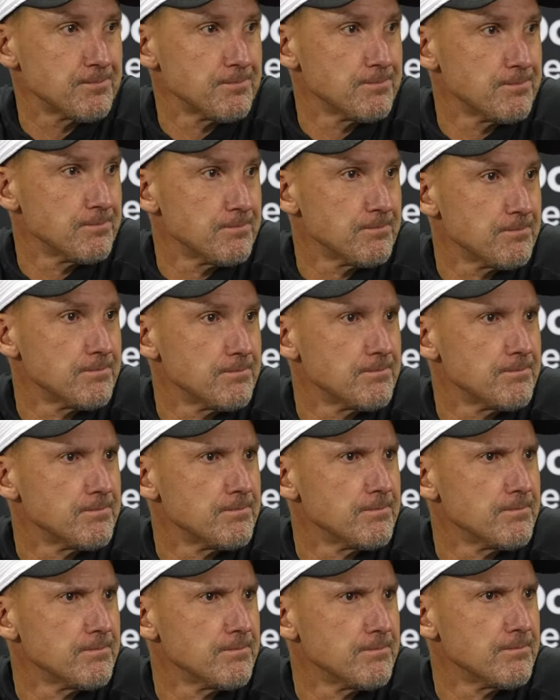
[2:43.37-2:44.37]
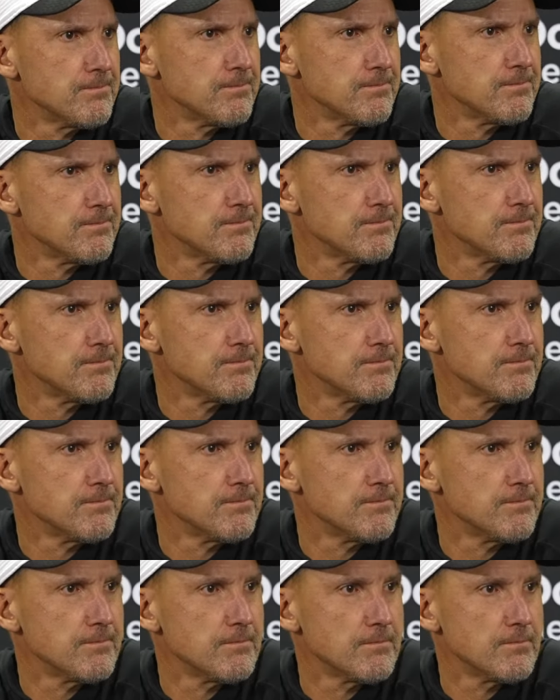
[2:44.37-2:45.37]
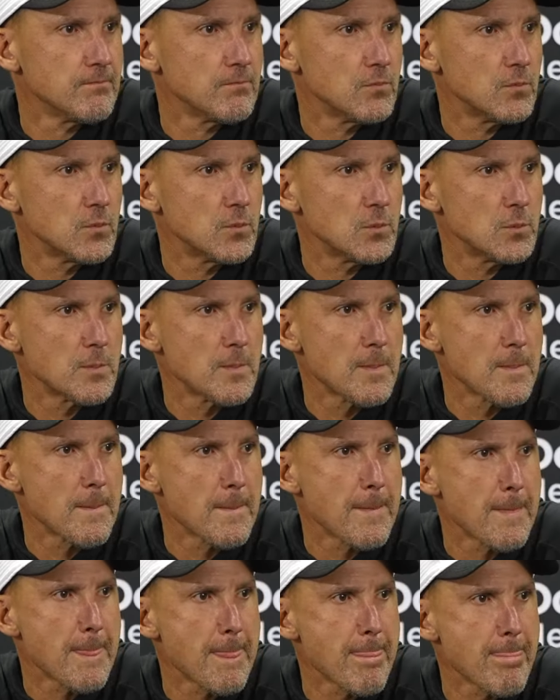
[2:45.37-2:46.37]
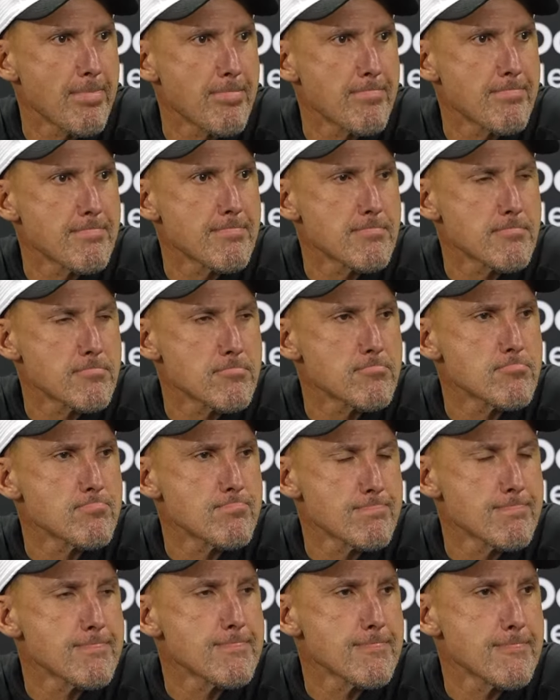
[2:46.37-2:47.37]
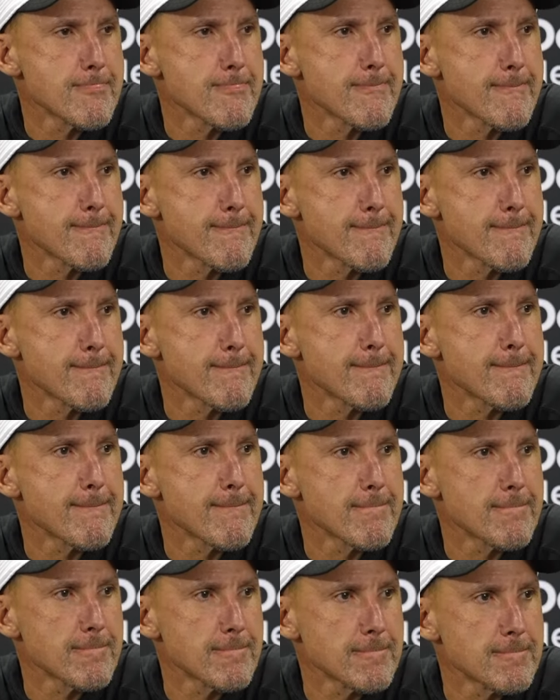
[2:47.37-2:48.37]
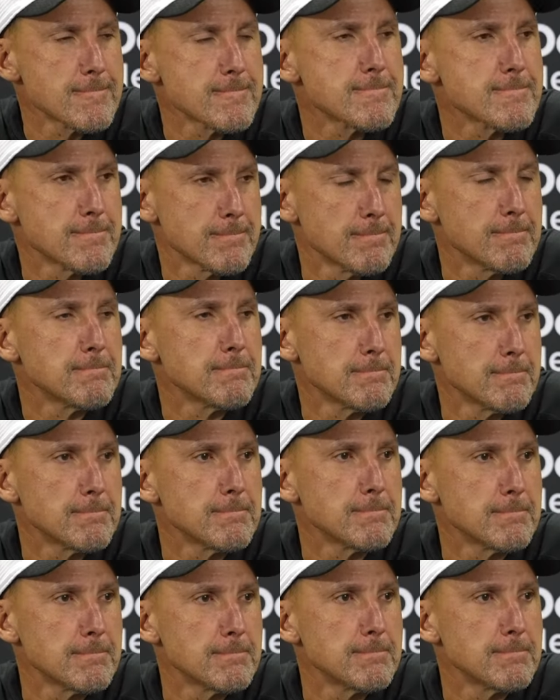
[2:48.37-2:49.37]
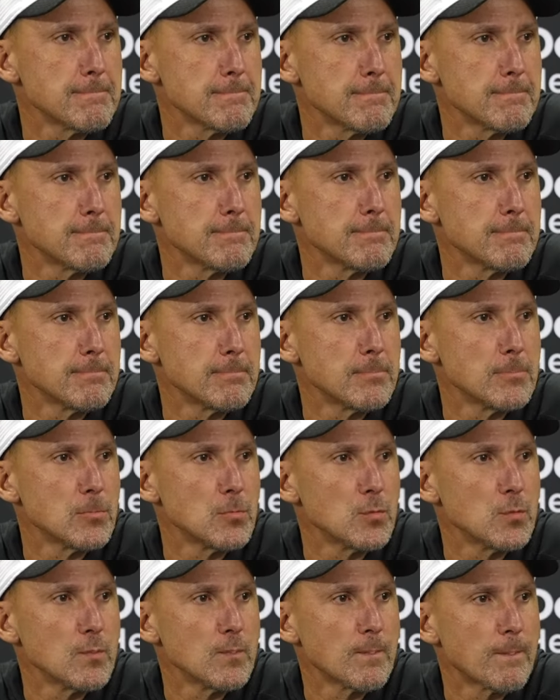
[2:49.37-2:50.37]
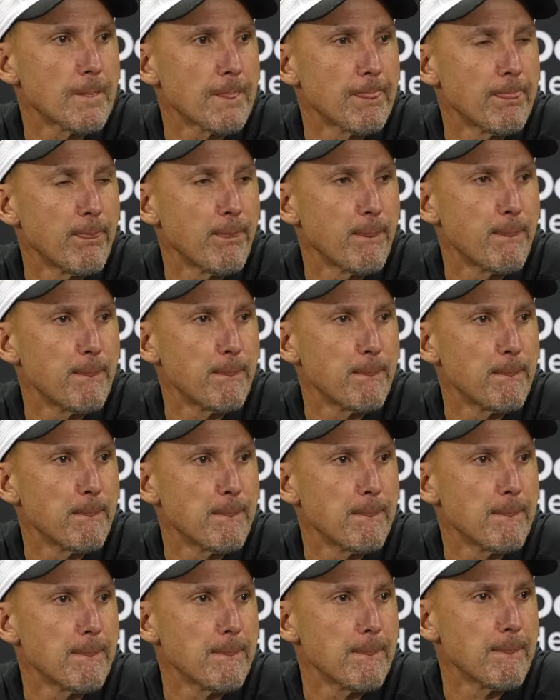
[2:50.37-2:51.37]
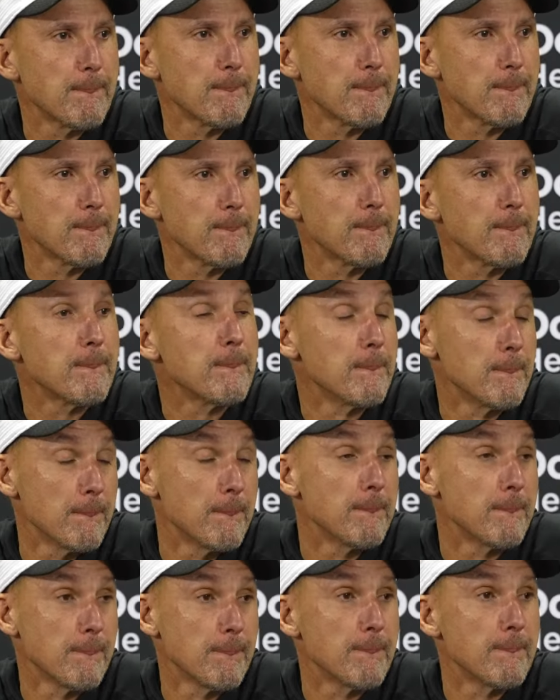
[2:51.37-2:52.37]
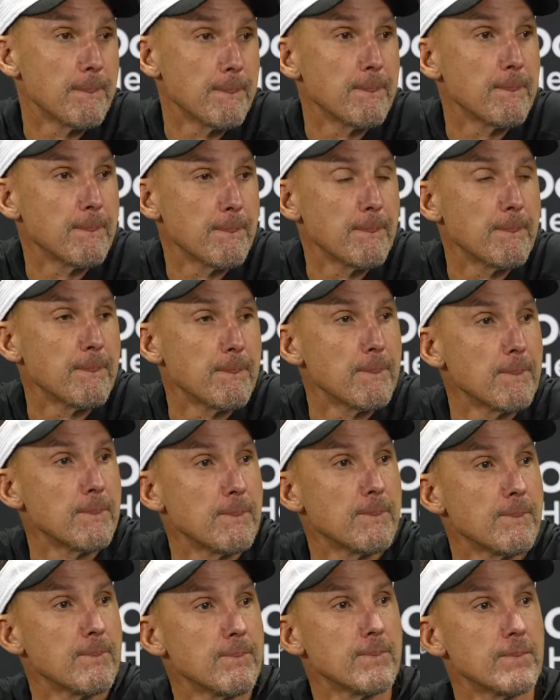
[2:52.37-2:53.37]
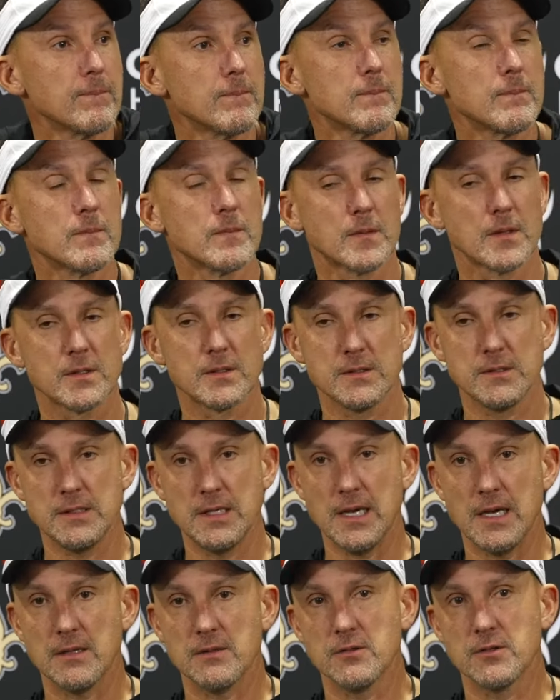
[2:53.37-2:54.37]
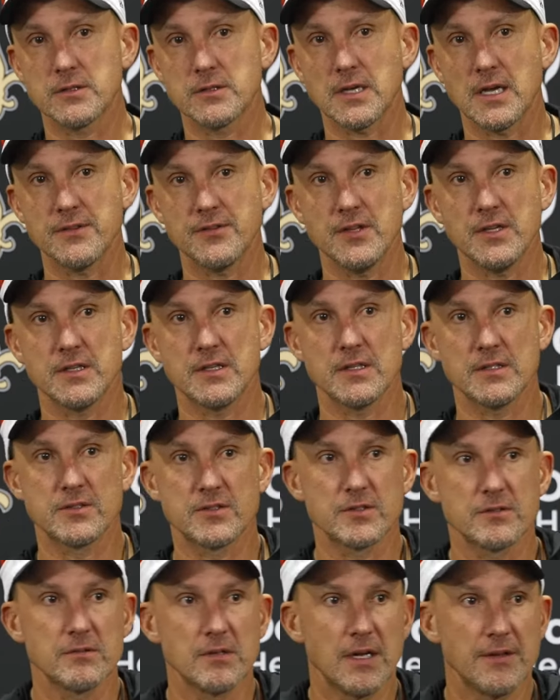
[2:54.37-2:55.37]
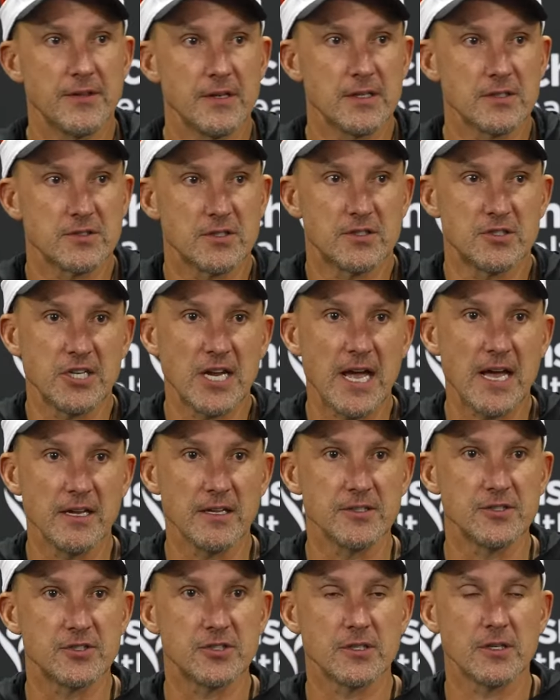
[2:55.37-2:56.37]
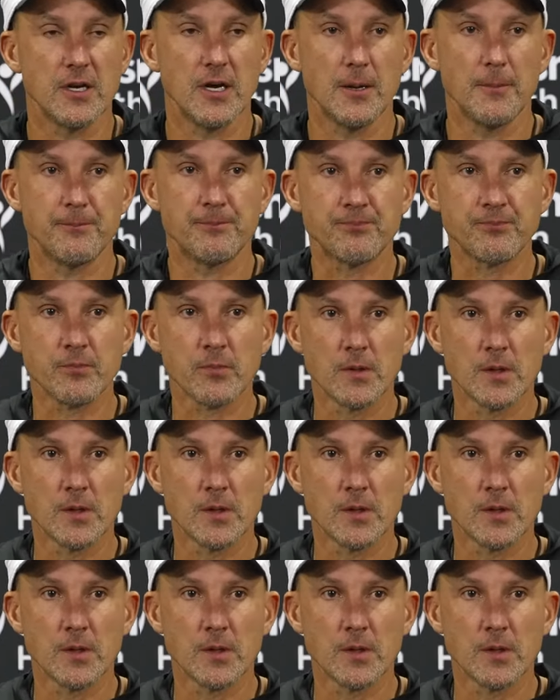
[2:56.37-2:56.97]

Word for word: And it's how, how difficult is it just the you know you know the personnel that you're going to see, but because it is a new head coach with Dave and you know you haven't really seen how they operate in a game, how, how difficult is that? Yeah, look, I think it's I think it's a challenge. Um,